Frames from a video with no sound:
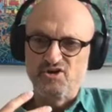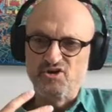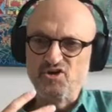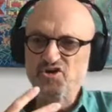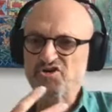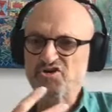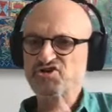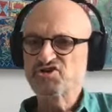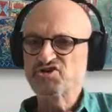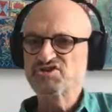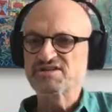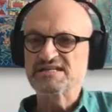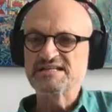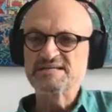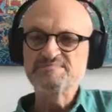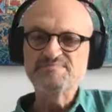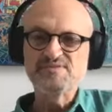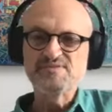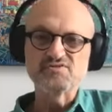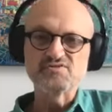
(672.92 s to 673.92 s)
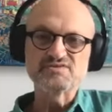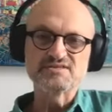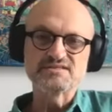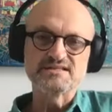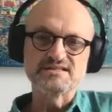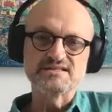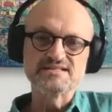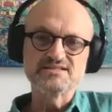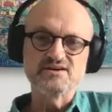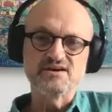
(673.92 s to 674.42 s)
urges and
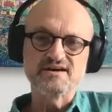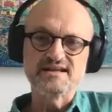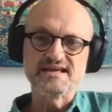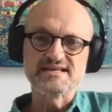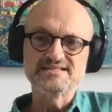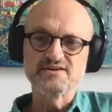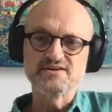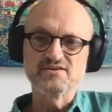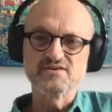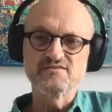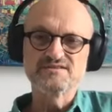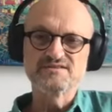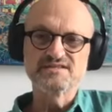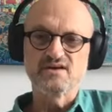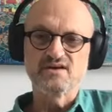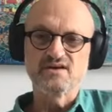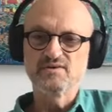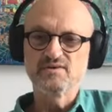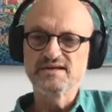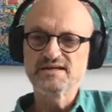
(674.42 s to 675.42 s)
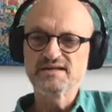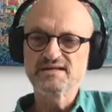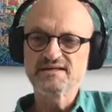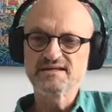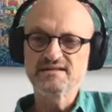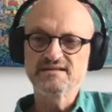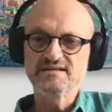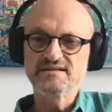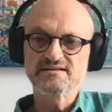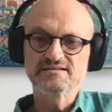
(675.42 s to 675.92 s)
impulses inside ourselves that
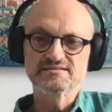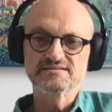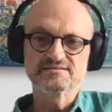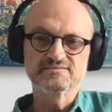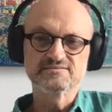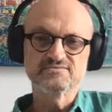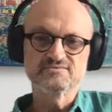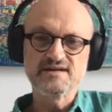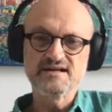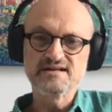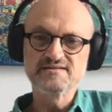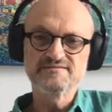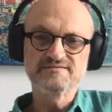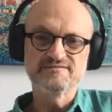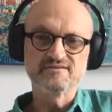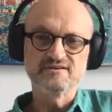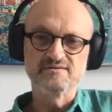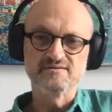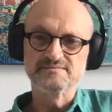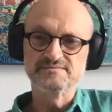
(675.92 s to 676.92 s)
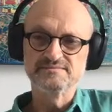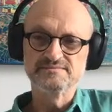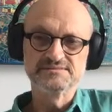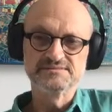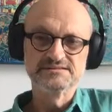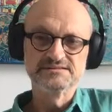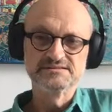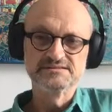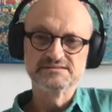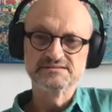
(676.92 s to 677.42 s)
we run from
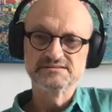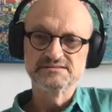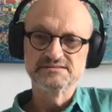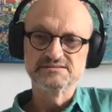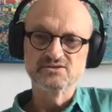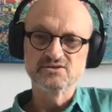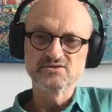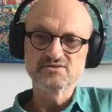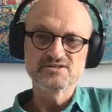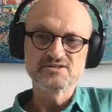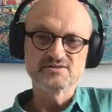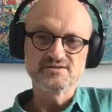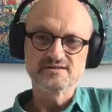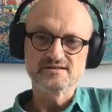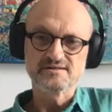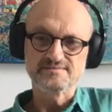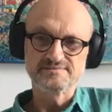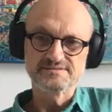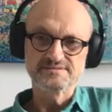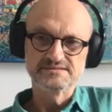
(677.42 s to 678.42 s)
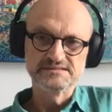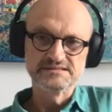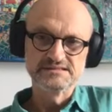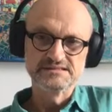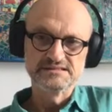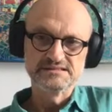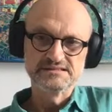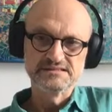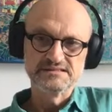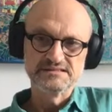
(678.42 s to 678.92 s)
nonstop.
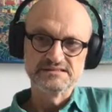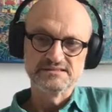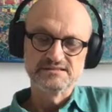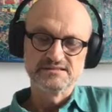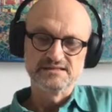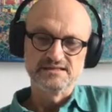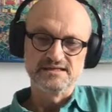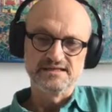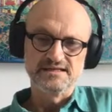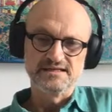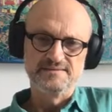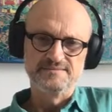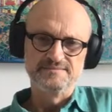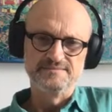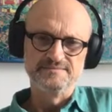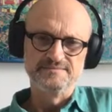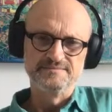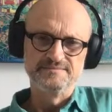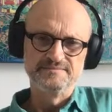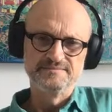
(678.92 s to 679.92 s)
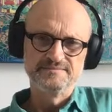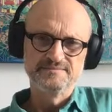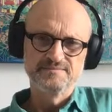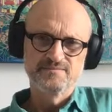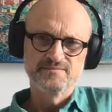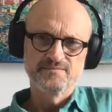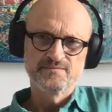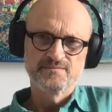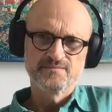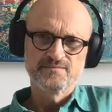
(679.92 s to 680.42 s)
Um,
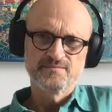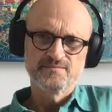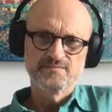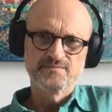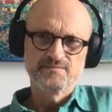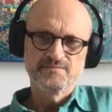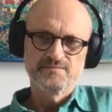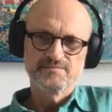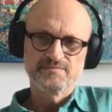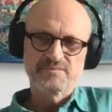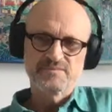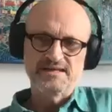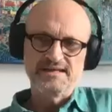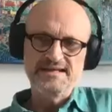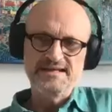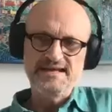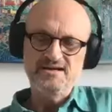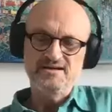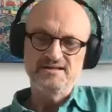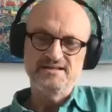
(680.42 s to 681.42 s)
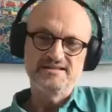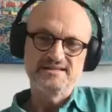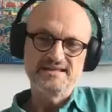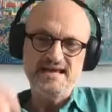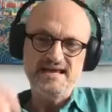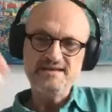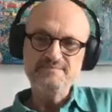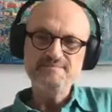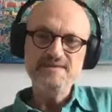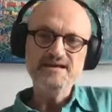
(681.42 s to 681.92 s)
now,
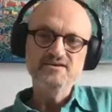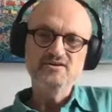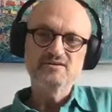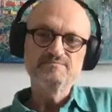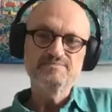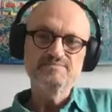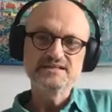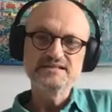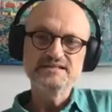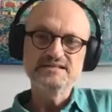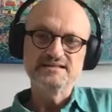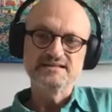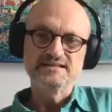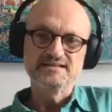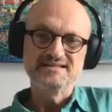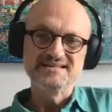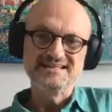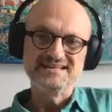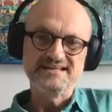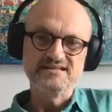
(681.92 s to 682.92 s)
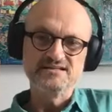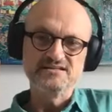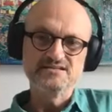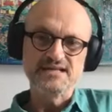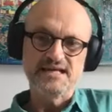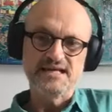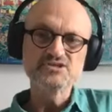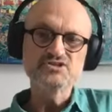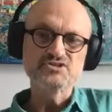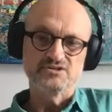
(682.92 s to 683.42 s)
that may not be the
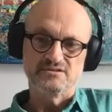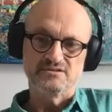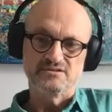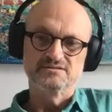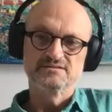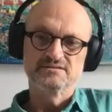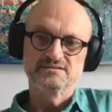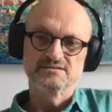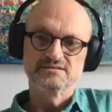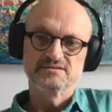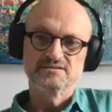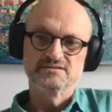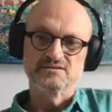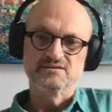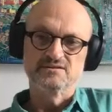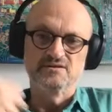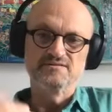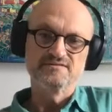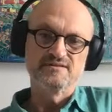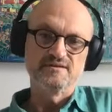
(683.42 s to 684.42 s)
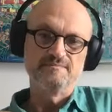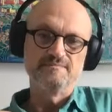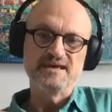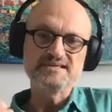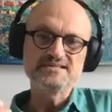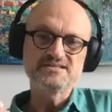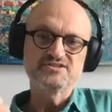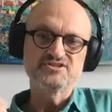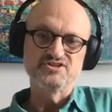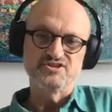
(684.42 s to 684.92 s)
intention of the
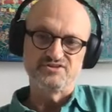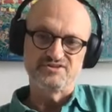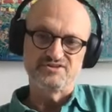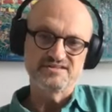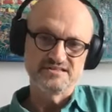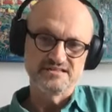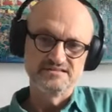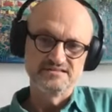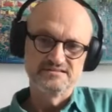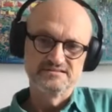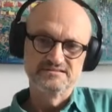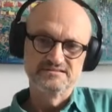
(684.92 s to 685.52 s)
messages.